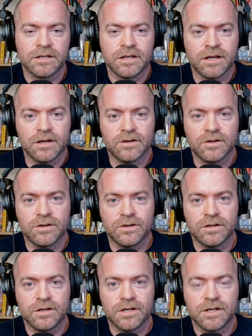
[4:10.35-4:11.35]
Now,
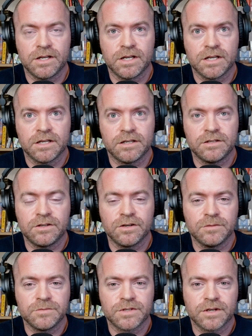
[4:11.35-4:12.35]
in
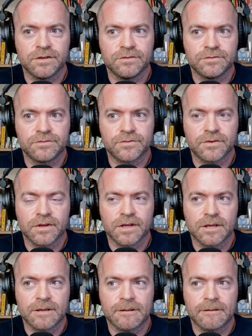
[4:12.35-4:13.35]
terms of
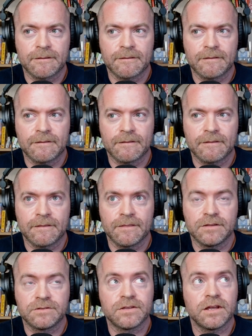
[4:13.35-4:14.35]

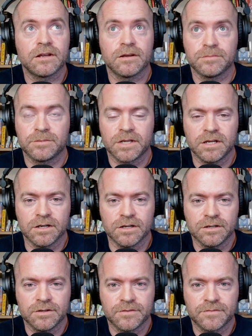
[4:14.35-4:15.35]
the setup
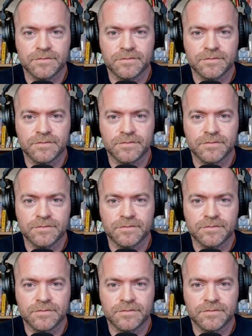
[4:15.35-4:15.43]
here,